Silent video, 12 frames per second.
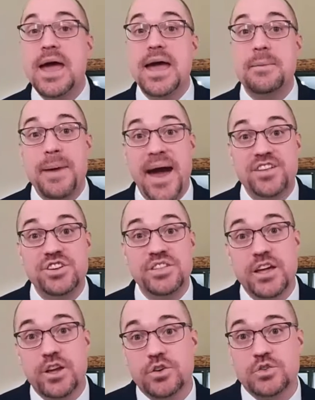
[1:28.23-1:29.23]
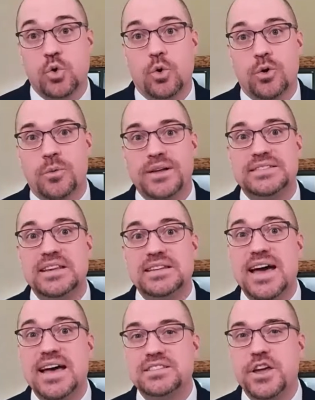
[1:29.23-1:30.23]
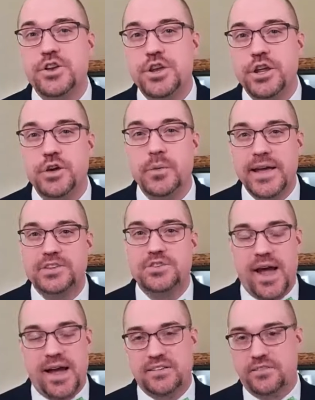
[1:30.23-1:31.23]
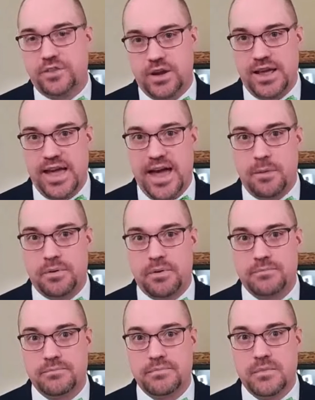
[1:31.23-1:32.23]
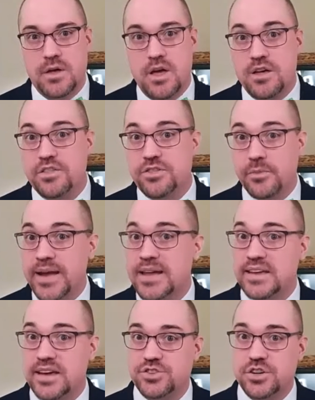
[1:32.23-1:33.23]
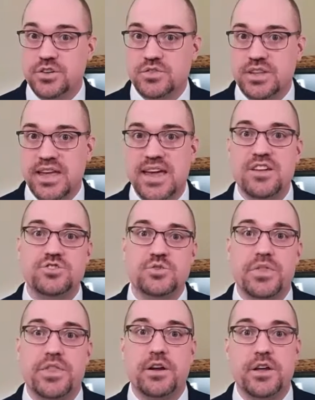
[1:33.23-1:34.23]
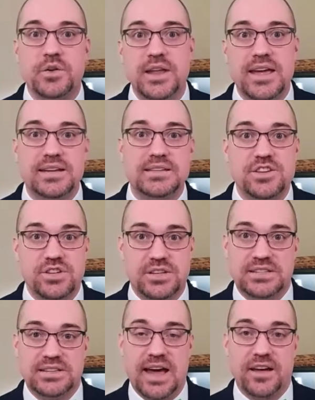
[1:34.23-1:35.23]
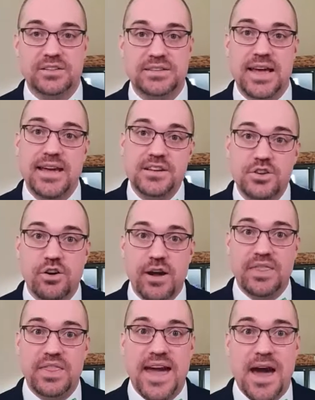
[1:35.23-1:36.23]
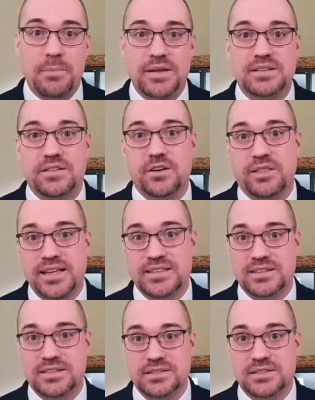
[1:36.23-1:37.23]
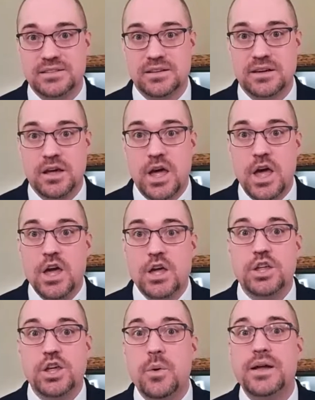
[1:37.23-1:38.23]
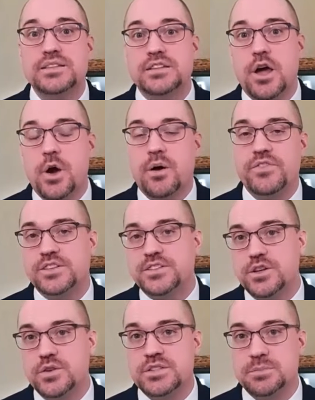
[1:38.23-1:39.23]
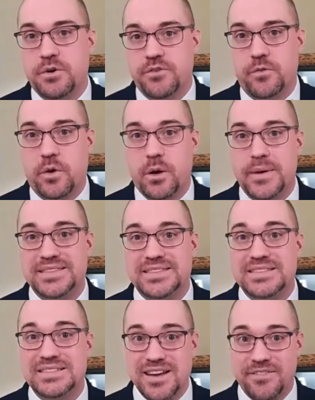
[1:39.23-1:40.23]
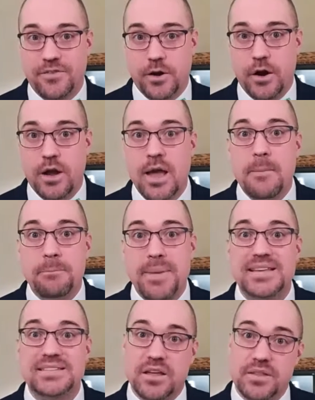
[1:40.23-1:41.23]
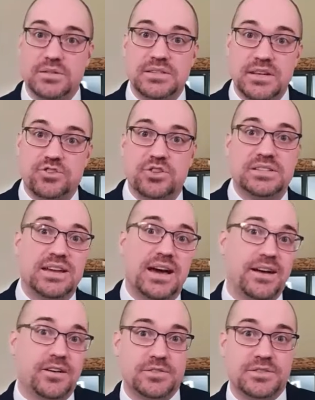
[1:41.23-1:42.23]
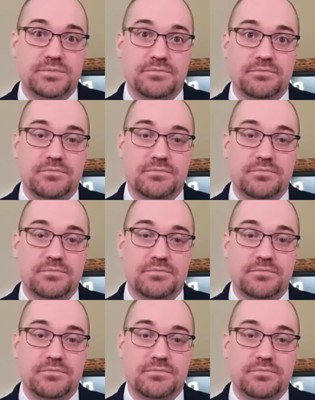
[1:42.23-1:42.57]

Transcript: Imagine that your school wants to test a new interactive learning app. Three teachers, each with their unique teaching styles, integrate the app into their lessons. You want to know if the students' performance differ based on those teacher styles.